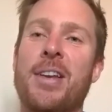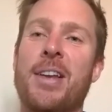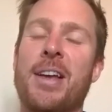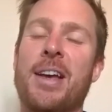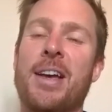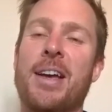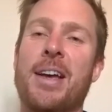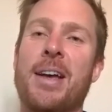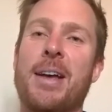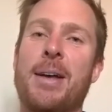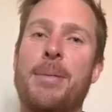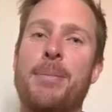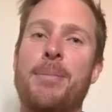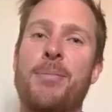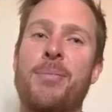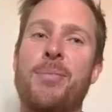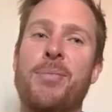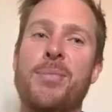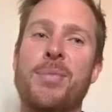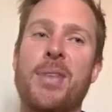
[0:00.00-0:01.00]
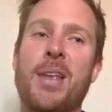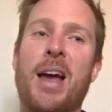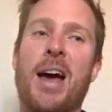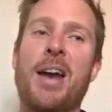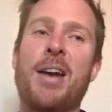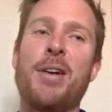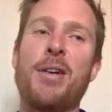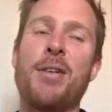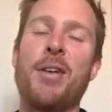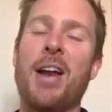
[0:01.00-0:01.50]
I
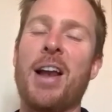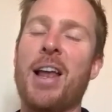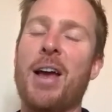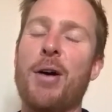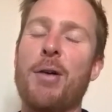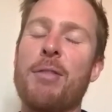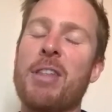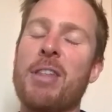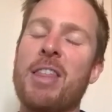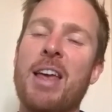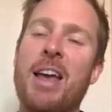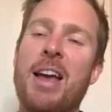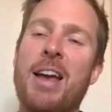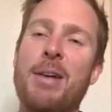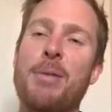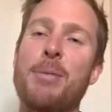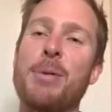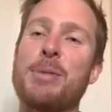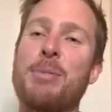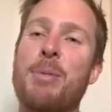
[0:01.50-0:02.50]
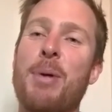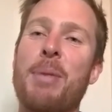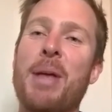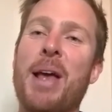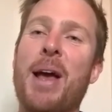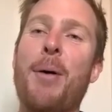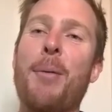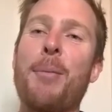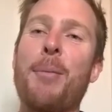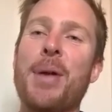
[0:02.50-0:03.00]
didn't really overthink it, which probably
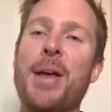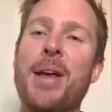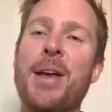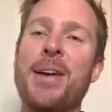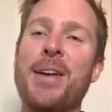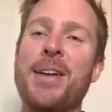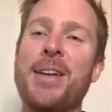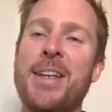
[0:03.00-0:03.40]
helped me.